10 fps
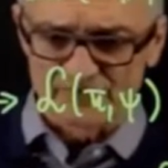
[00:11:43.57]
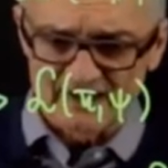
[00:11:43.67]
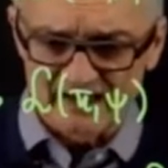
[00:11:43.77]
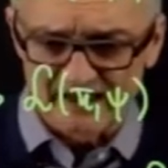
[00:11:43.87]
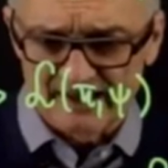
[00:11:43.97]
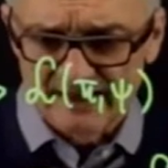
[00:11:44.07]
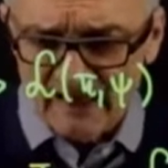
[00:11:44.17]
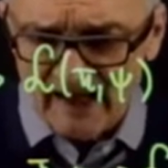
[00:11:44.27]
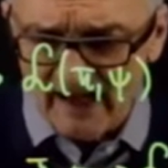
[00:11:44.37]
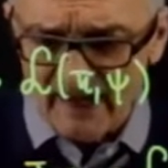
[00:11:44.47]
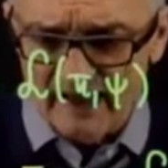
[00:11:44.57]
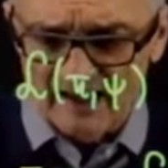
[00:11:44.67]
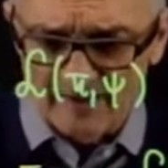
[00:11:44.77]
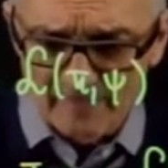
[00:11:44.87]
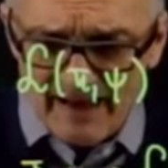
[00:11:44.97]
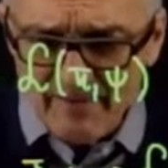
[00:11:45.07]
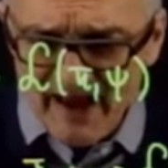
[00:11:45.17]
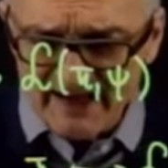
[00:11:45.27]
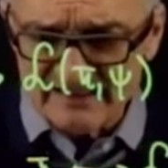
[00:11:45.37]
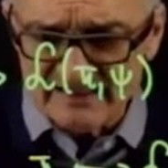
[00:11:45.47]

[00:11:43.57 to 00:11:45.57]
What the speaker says: the min-max